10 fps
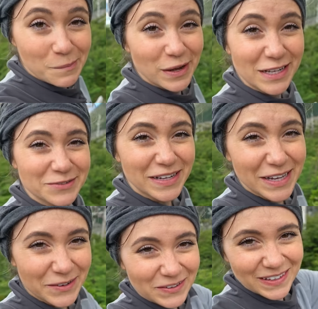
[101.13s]
But it's
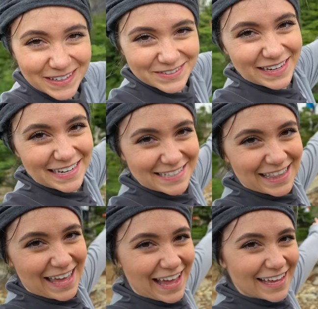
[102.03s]
really cool because we're gonna
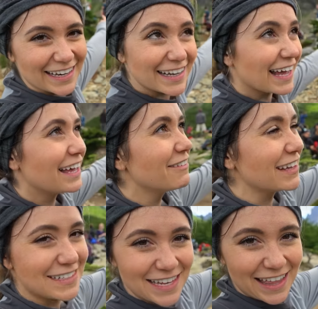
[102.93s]
see that. And we're
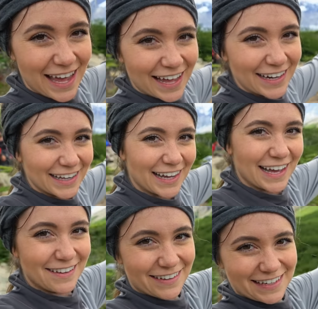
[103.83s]
gonna see that.
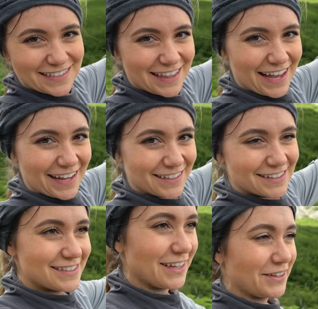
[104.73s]
And we're gonna see that.
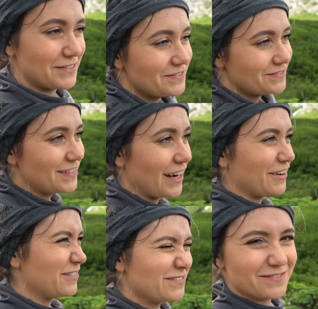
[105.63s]
So, you
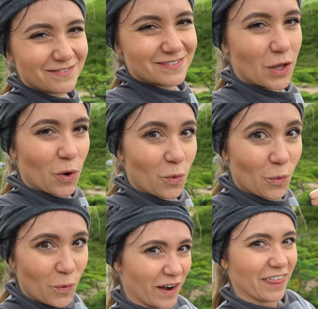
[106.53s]
know,
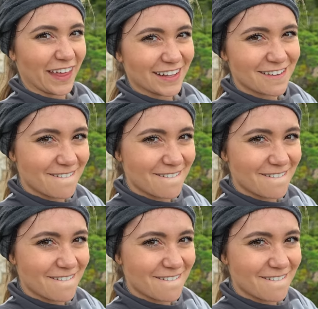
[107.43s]
worth it.